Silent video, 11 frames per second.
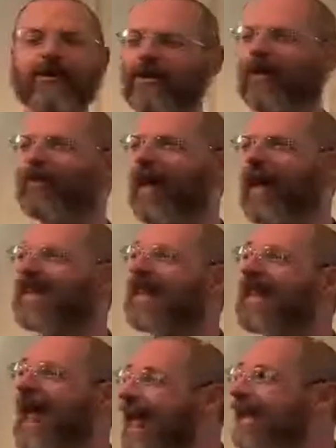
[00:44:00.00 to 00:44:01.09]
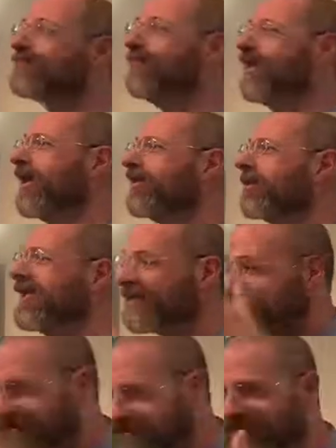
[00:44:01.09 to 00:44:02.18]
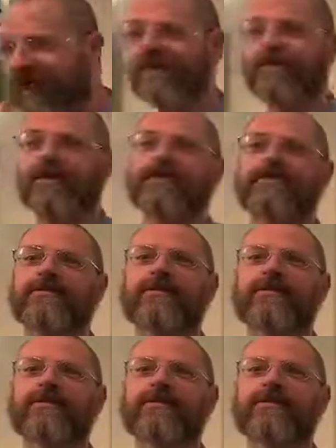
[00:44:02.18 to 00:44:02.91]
in their mind, it has been later. It's been 5 minutes.